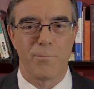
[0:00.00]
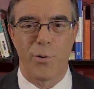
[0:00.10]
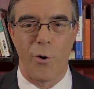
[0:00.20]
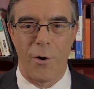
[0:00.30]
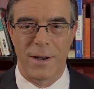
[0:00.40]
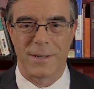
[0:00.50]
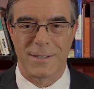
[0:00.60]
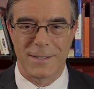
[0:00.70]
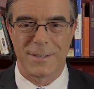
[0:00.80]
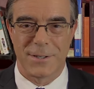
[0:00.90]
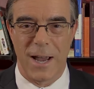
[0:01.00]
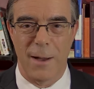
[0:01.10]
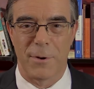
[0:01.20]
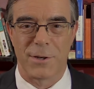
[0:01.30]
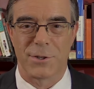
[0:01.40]
pointed
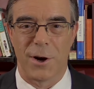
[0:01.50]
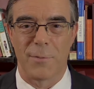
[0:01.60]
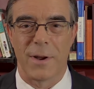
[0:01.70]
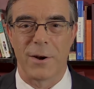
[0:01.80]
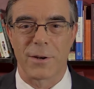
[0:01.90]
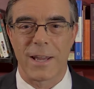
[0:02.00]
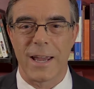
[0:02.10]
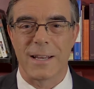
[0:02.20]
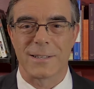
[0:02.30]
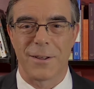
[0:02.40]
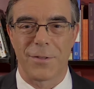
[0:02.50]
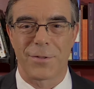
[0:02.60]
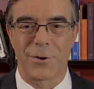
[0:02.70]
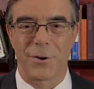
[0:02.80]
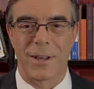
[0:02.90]
jab at John Maynard Keynes, and a
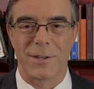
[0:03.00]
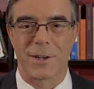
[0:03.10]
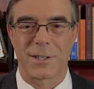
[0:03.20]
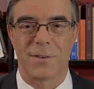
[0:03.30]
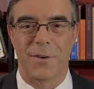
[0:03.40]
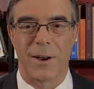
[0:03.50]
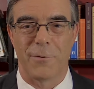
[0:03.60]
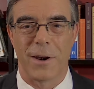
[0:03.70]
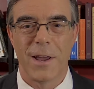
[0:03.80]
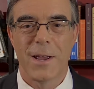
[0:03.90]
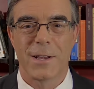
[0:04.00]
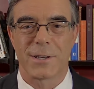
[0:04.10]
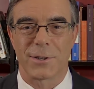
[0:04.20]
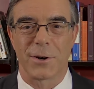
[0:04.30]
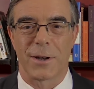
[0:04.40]
thoroughly justified one.
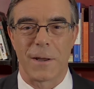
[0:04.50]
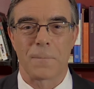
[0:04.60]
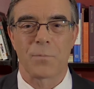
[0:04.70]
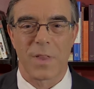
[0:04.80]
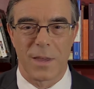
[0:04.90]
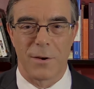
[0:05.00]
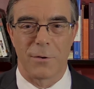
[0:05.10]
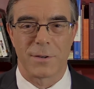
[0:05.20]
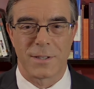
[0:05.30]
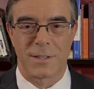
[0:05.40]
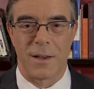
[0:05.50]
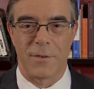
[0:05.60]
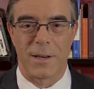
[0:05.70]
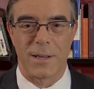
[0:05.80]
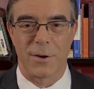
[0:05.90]
Certainly,
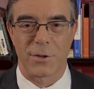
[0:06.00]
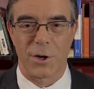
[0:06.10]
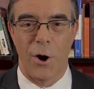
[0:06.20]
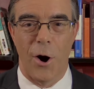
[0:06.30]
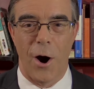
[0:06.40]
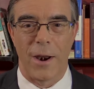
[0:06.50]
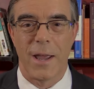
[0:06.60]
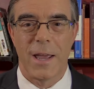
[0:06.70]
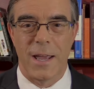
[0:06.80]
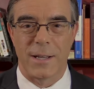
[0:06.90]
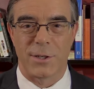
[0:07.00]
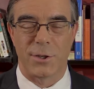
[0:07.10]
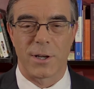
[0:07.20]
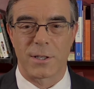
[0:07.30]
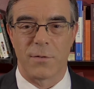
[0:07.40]
70 years on, it's
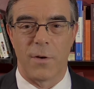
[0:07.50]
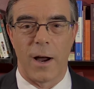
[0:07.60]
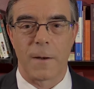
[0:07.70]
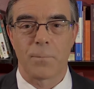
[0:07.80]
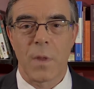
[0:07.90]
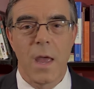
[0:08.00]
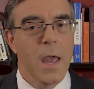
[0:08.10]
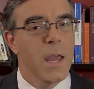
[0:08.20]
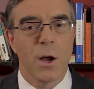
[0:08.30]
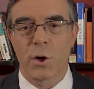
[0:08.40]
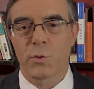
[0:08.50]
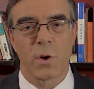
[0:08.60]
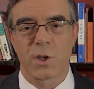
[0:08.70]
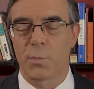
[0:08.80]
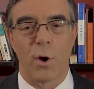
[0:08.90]
justified. He also
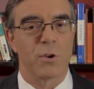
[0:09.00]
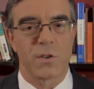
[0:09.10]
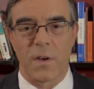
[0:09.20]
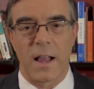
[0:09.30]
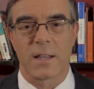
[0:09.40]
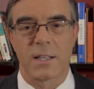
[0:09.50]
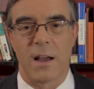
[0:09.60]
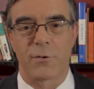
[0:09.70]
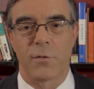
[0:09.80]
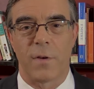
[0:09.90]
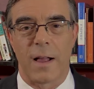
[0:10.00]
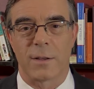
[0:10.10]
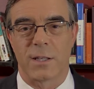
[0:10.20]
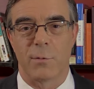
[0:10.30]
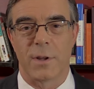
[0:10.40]
explodes fallacy after
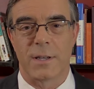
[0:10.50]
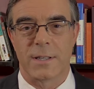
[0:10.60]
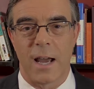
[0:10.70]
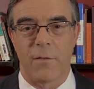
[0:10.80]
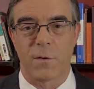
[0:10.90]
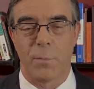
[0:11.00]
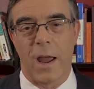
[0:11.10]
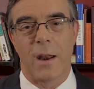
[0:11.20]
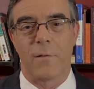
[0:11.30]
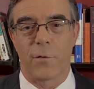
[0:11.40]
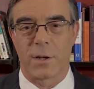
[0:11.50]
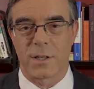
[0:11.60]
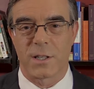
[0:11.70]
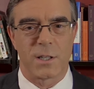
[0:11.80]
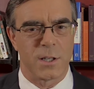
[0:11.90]
fallacy with a deft pen. For
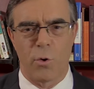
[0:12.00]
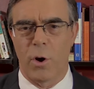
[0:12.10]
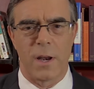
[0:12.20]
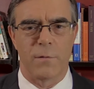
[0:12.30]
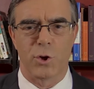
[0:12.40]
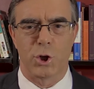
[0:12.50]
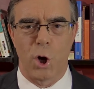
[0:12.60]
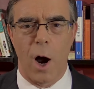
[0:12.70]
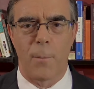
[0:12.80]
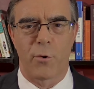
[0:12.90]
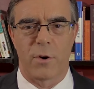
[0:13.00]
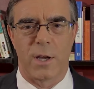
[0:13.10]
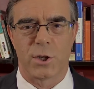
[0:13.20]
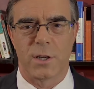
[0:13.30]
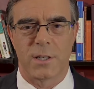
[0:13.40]
instance, this whole idea of job
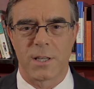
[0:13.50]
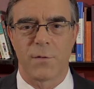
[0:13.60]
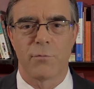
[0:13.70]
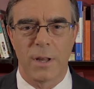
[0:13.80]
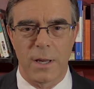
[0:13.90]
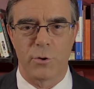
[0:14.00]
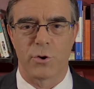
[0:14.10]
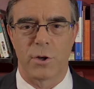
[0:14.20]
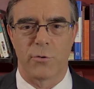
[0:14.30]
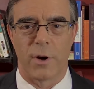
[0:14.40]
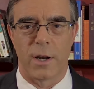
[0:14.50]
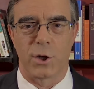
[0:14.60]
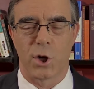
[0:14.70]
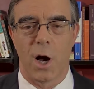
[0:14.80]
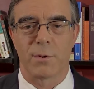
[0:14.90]
creation. He says, if you're really interested in creating
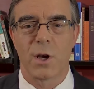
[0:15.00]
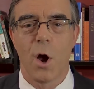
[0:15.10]
jobs,